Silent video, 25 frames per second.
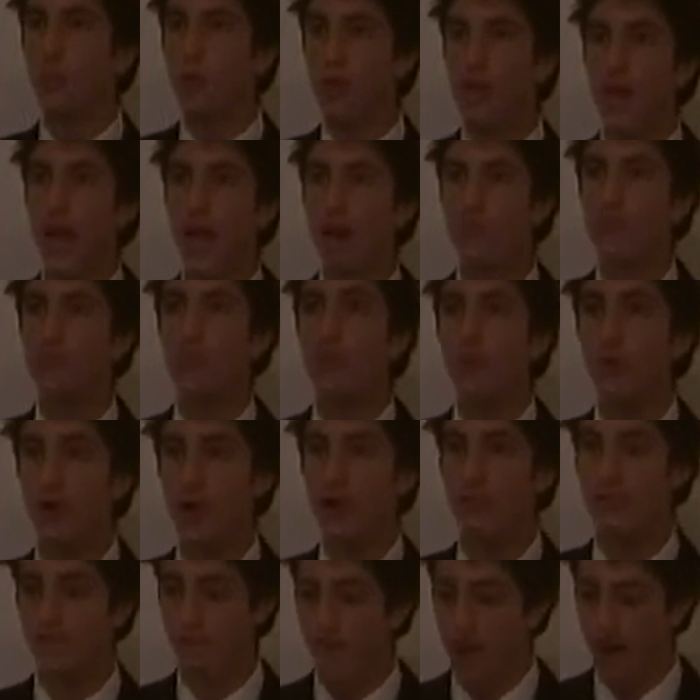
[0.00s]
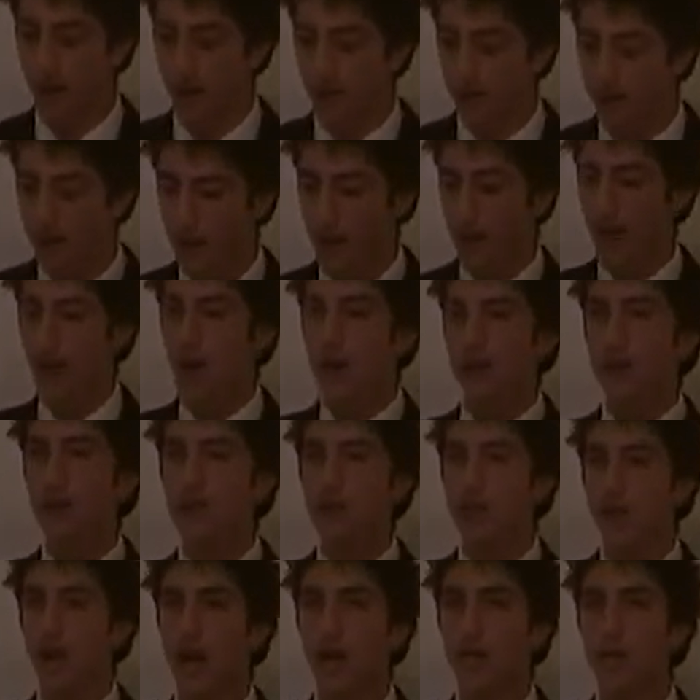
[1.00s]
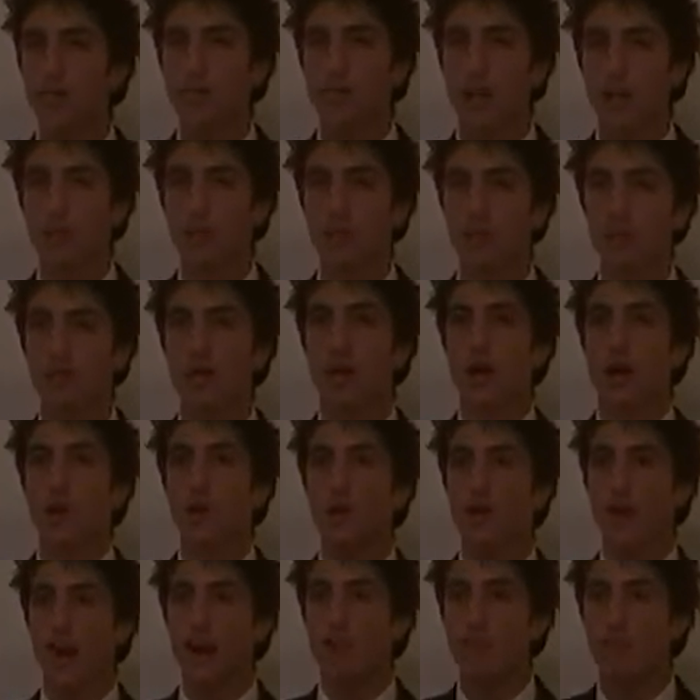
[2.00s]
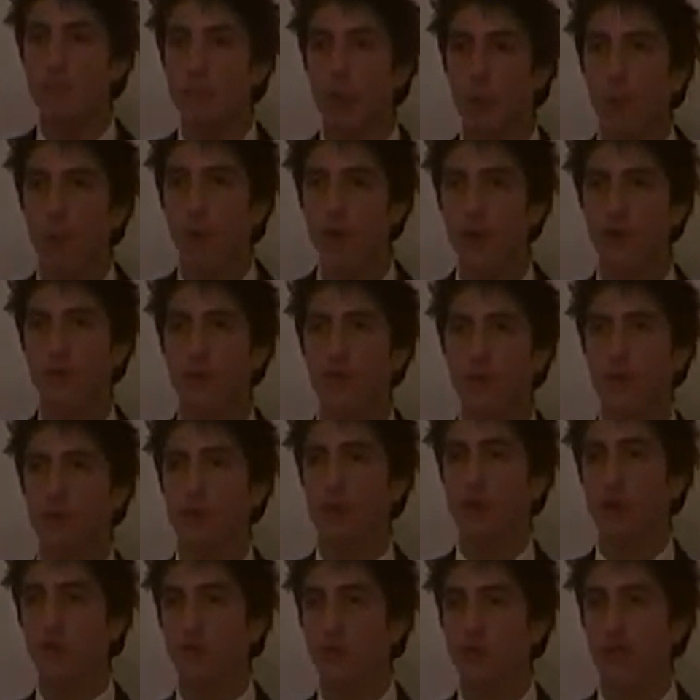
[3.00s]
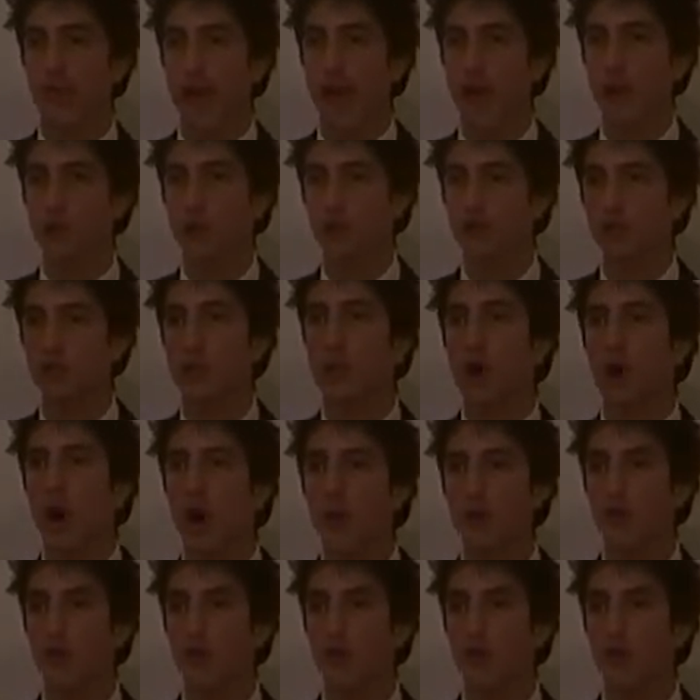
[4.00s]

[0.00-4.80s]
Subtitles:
would have more effect, the Chinese government would have more influence over the actions